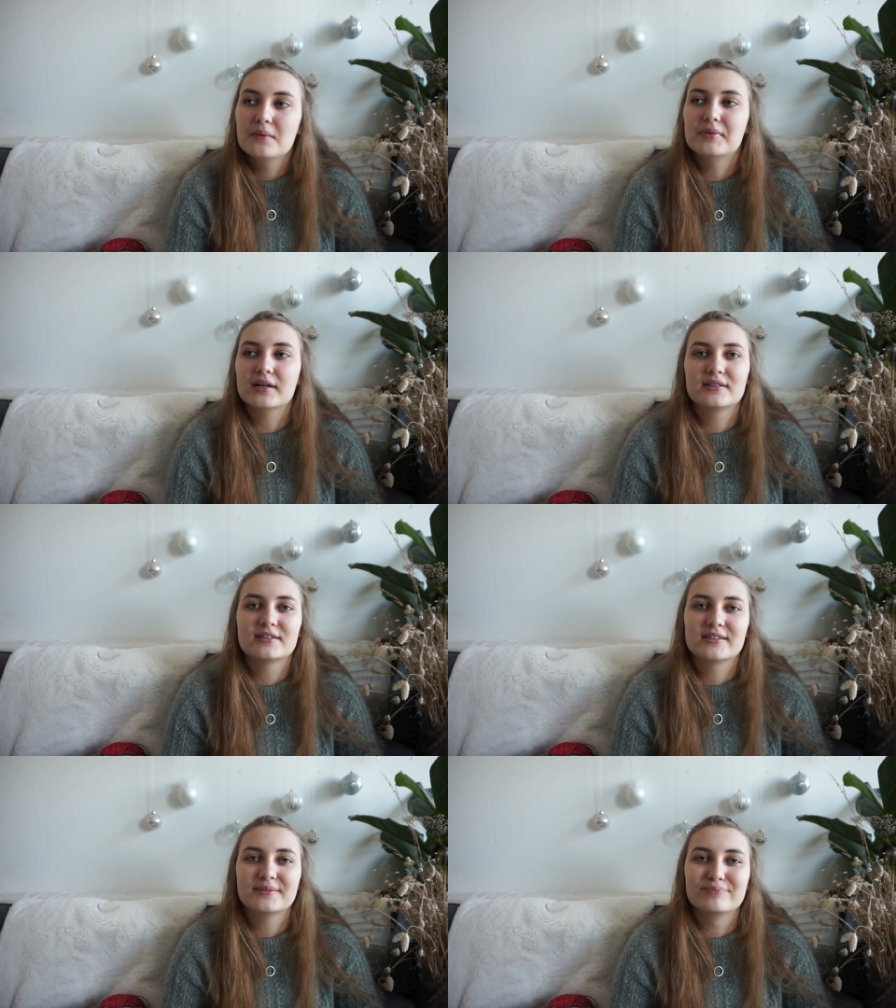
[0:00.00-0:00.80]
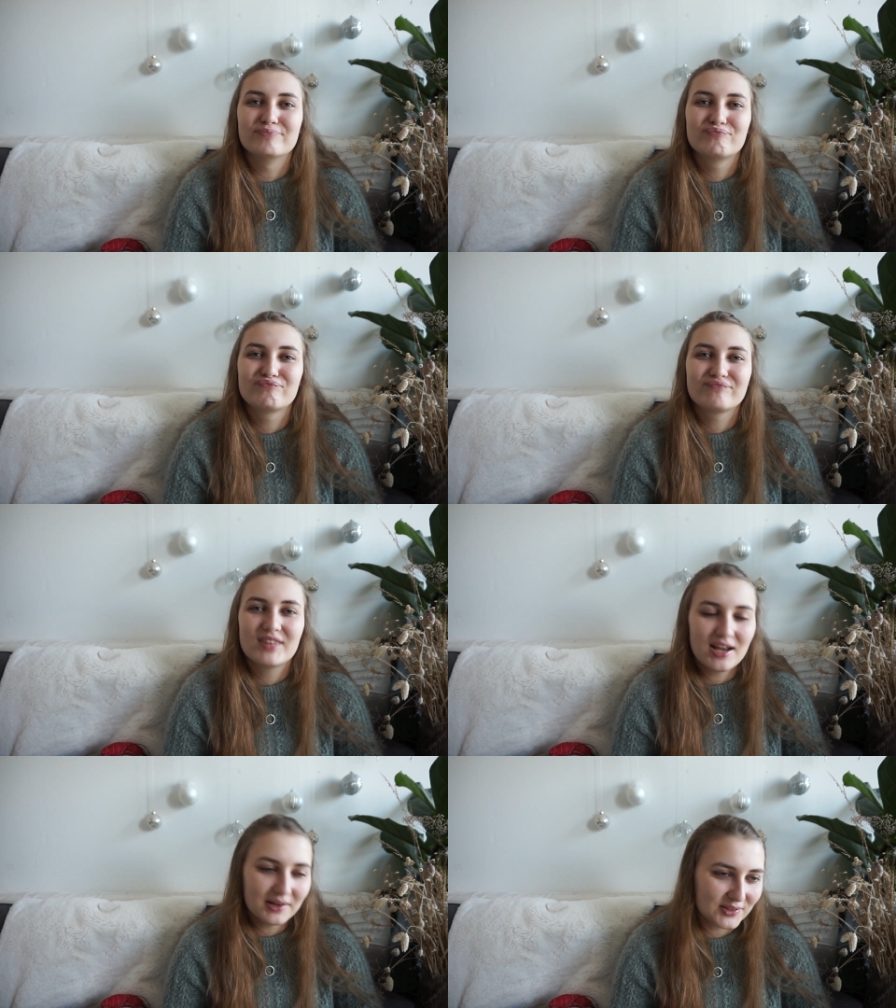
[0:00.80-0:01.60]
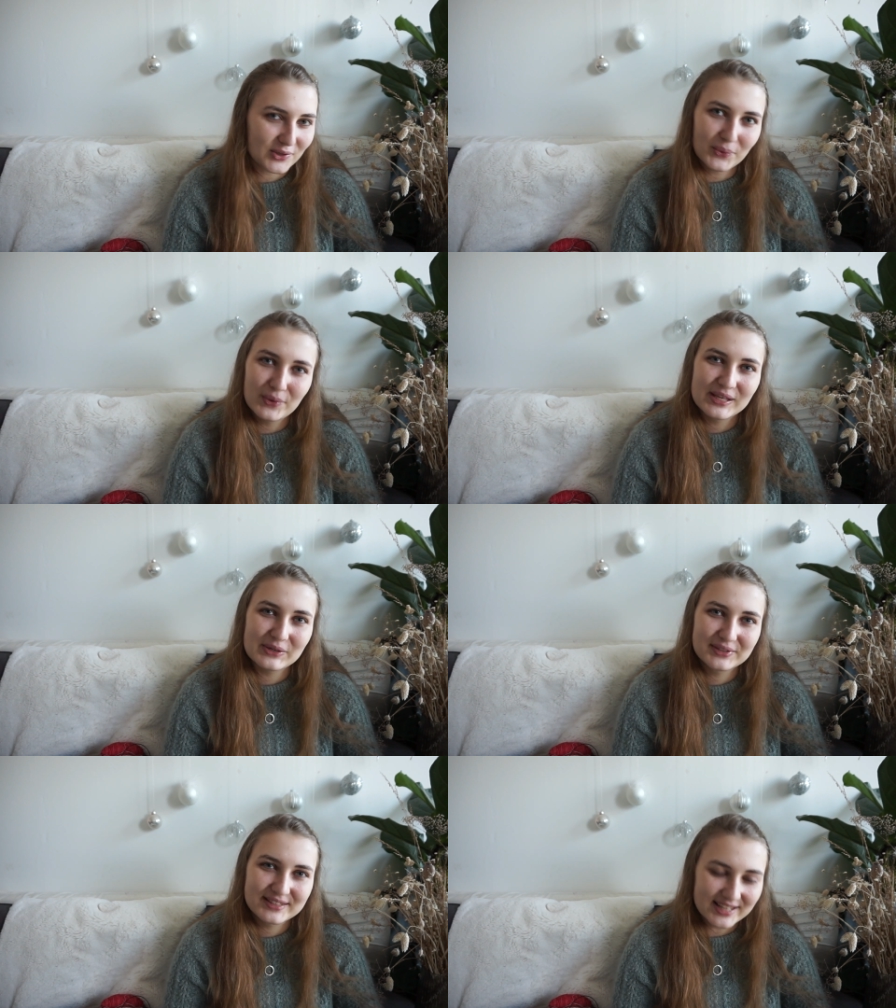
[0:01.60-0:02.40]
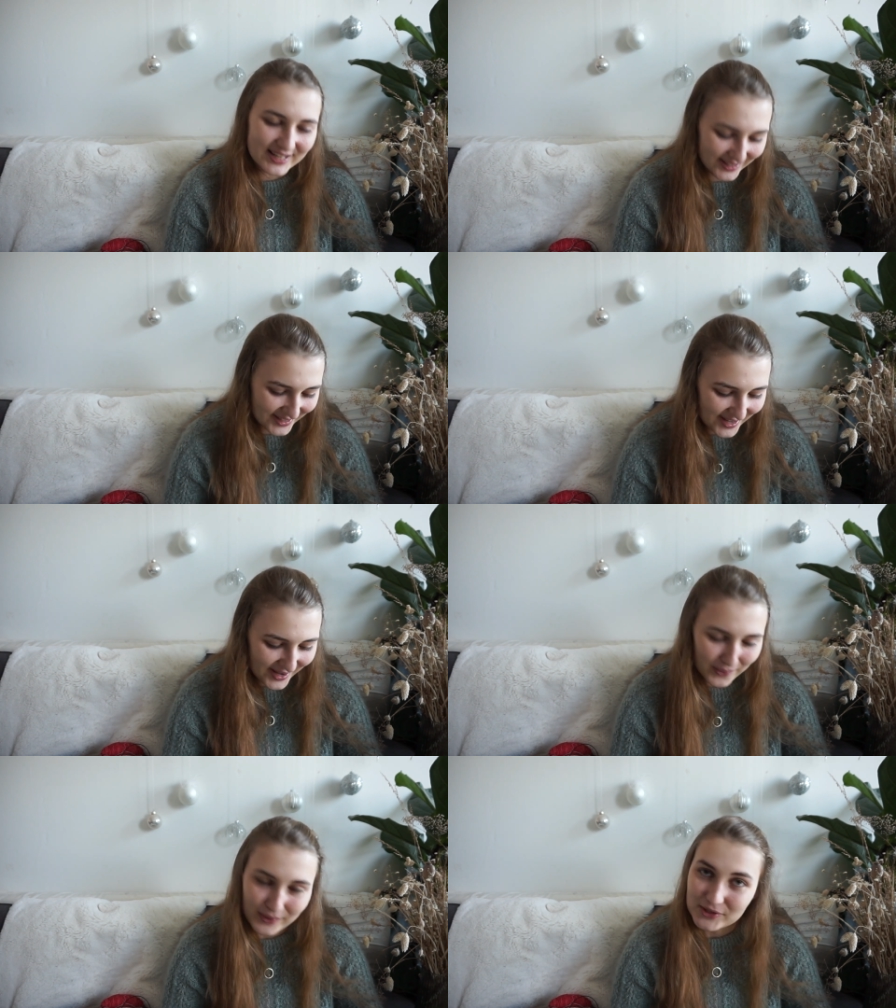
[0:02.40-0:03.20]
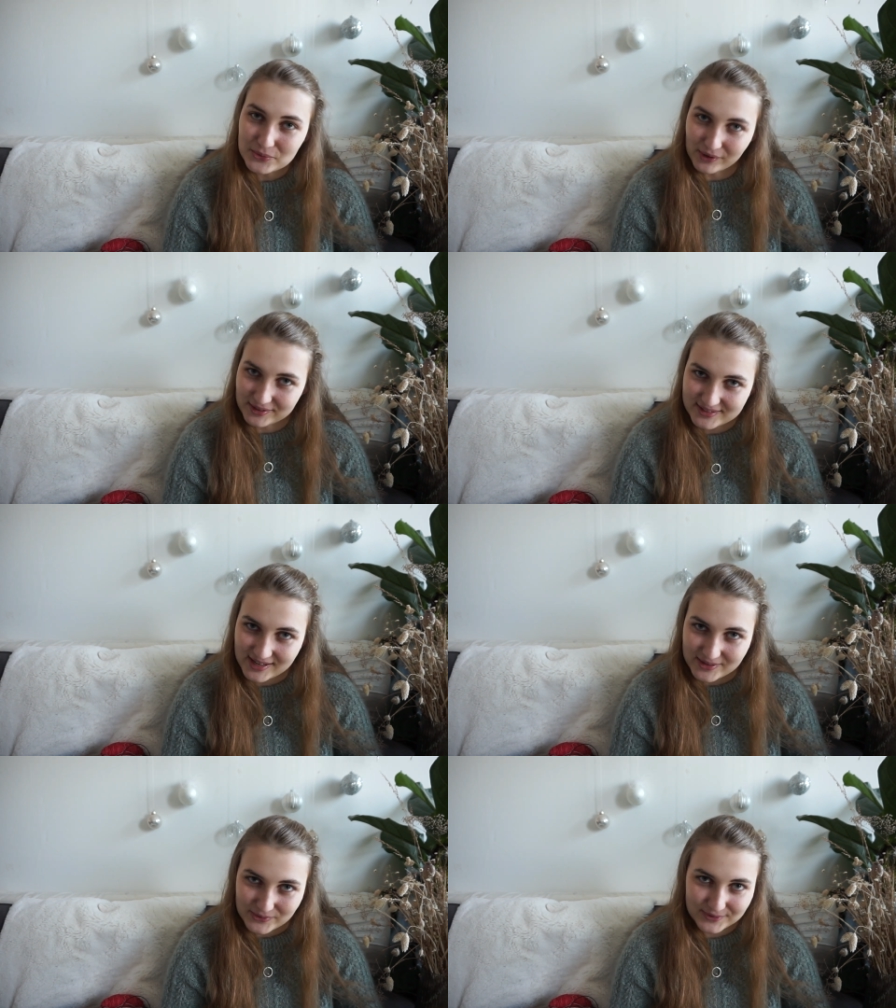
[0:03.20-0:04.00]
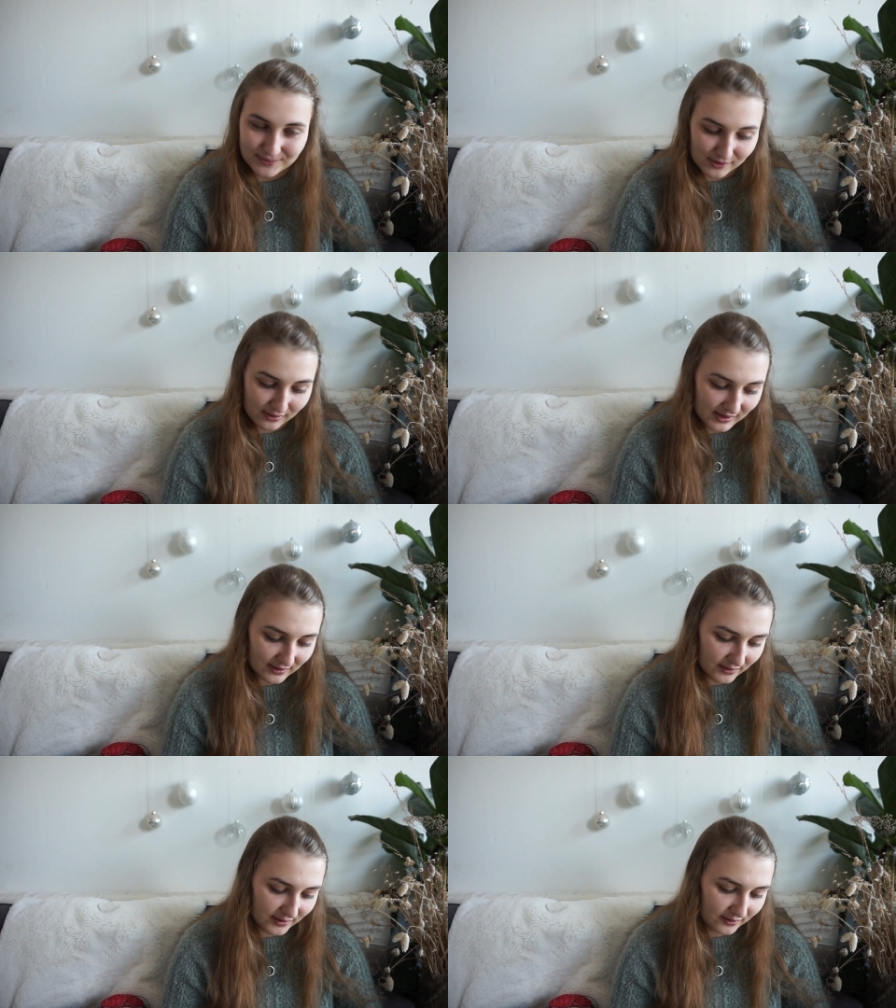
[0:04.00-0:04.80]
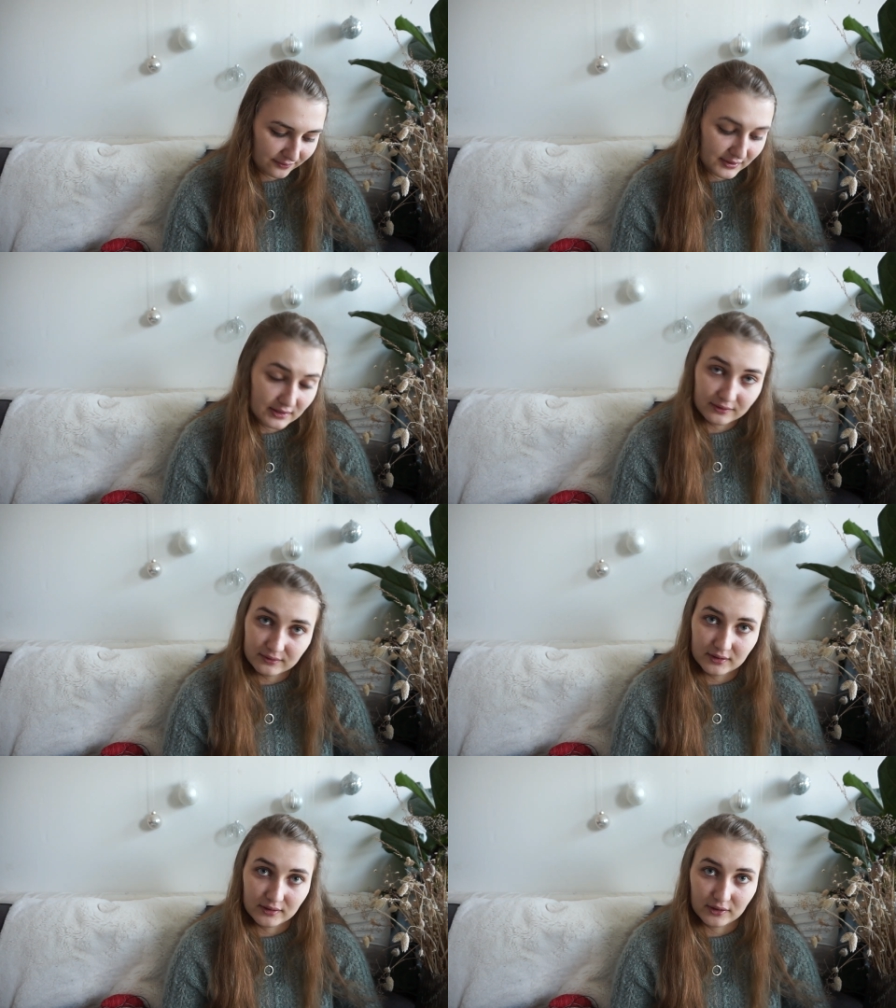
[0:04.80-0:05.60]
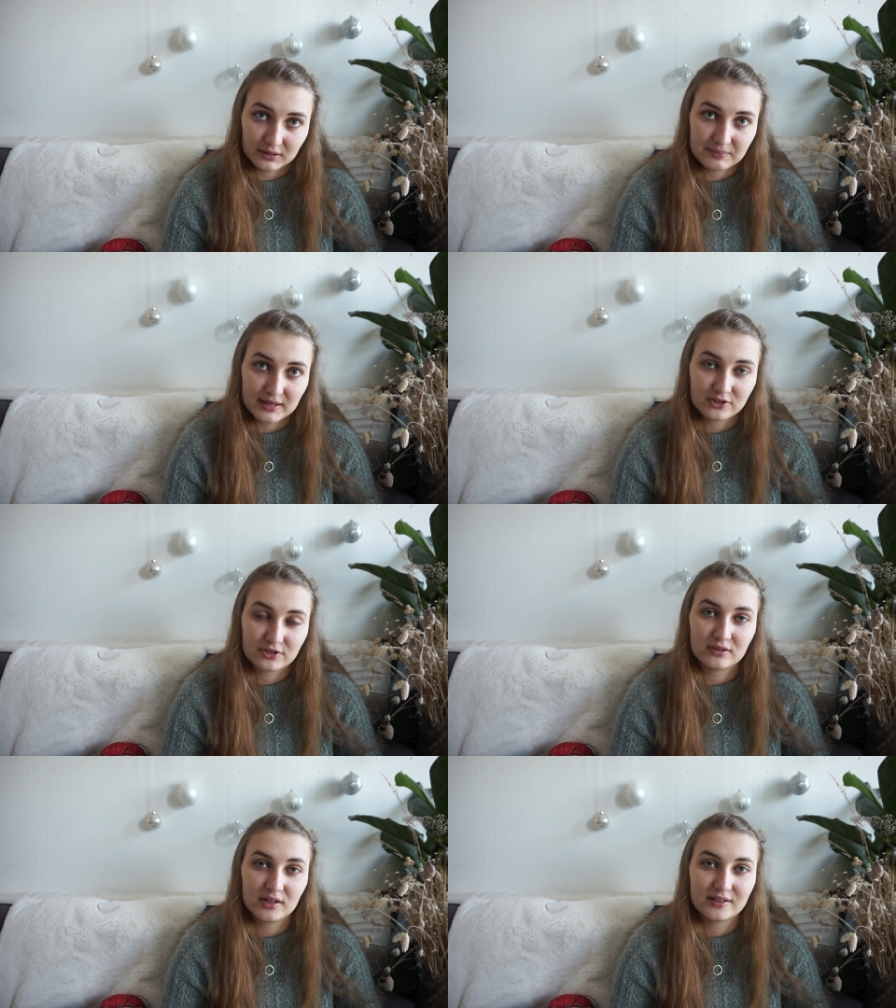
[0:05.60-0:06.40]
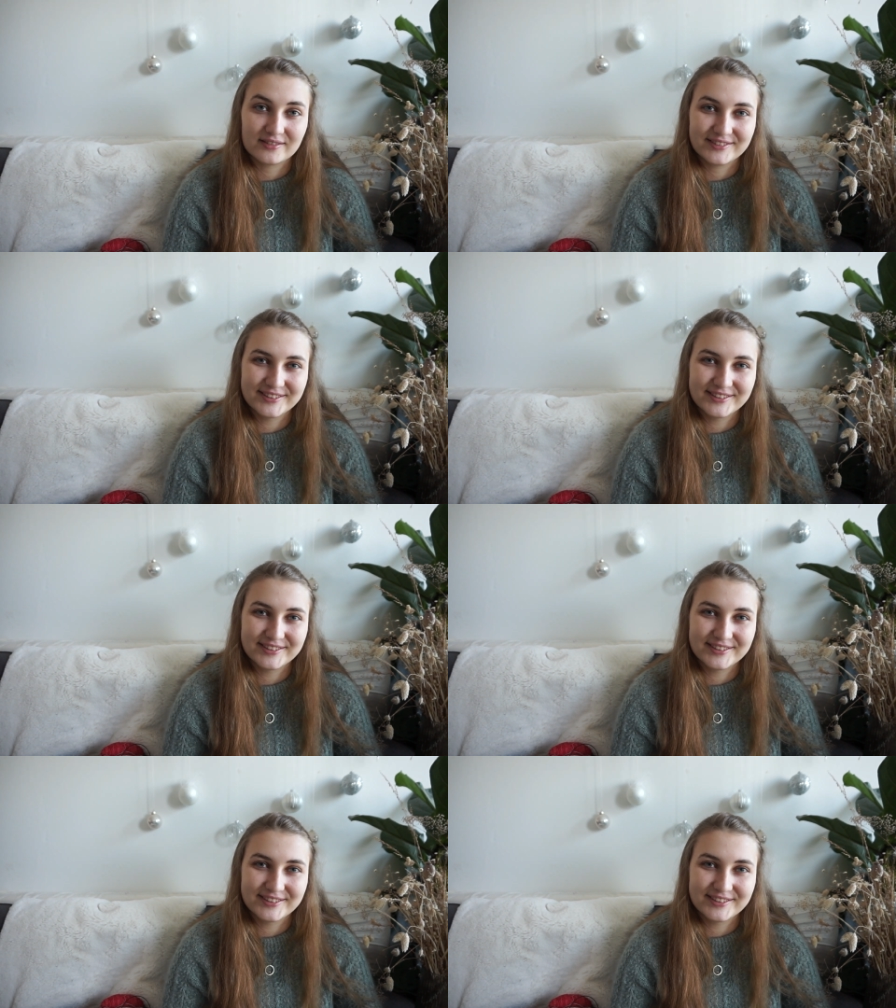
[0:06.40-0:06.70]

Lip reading: But yeah, so you'll see which ones I use, but they feel a lot better, and